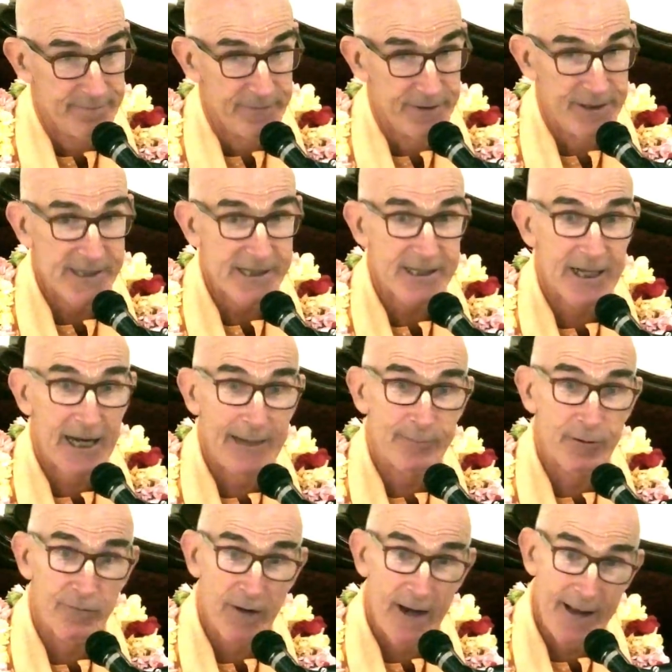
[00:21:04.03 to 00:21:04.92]
This type
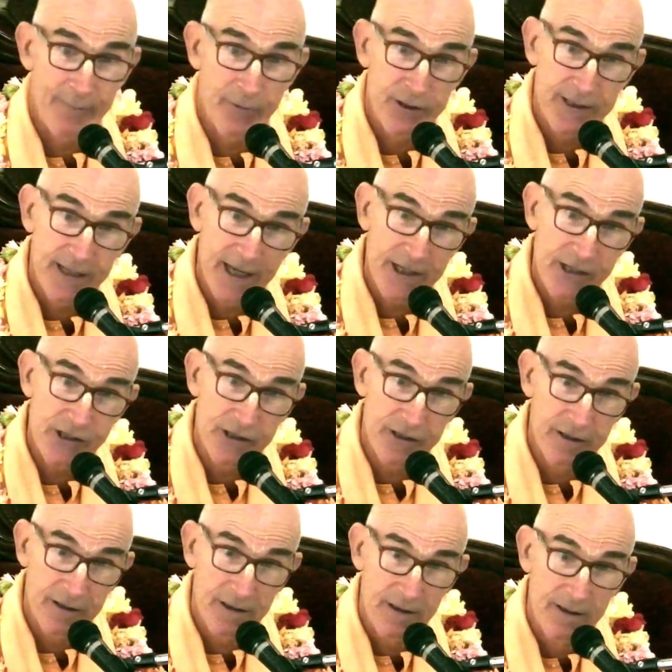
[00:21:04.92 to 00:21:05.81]
of
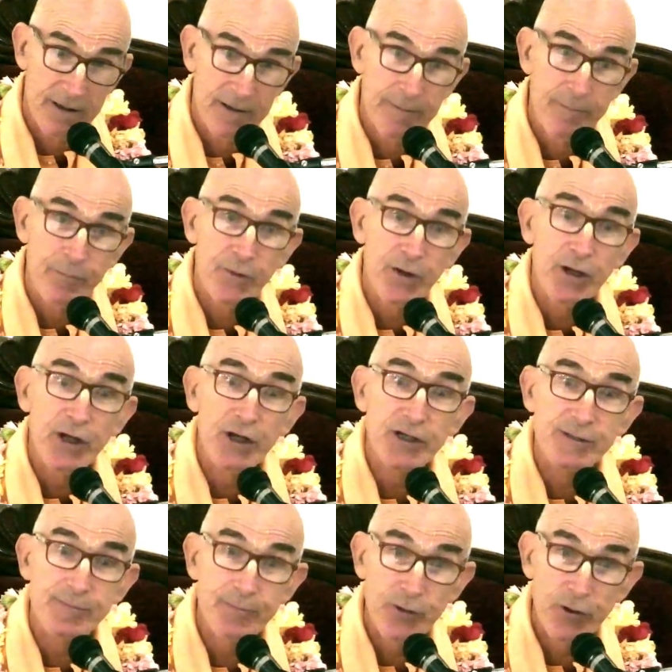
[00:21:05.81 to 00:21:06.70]
lamentation
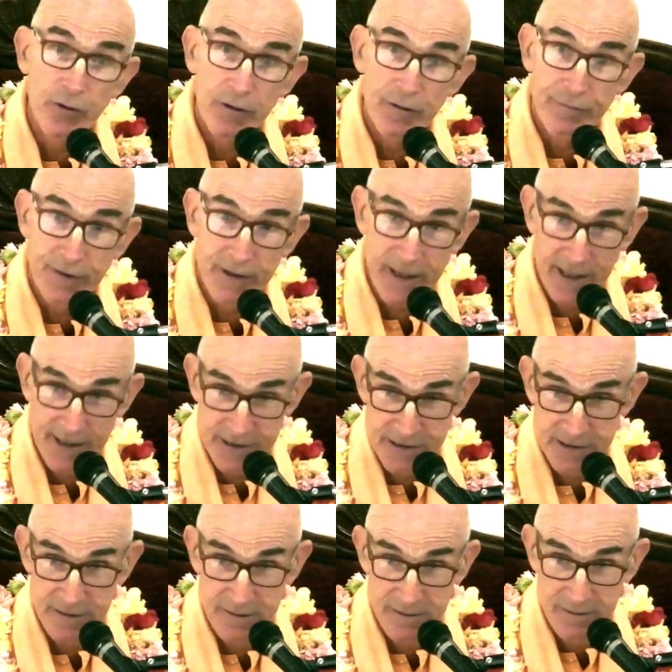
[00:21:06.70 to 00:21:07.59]
is
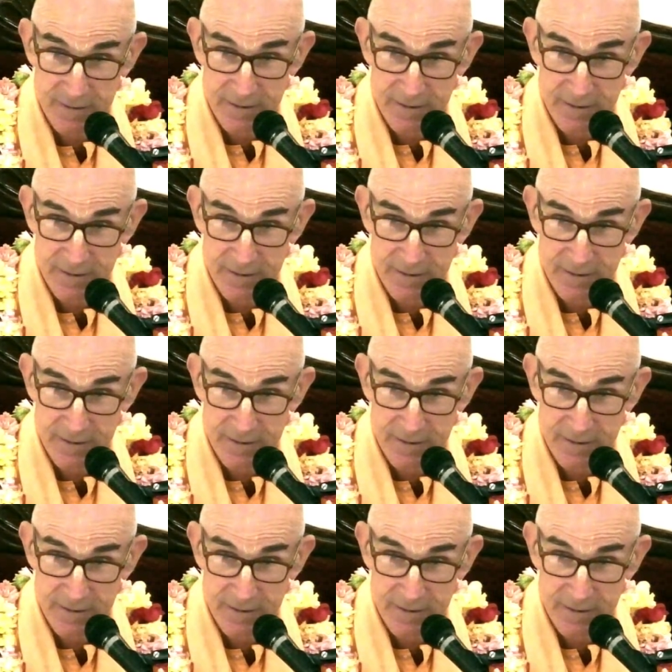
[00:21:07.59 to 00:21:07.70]
purification.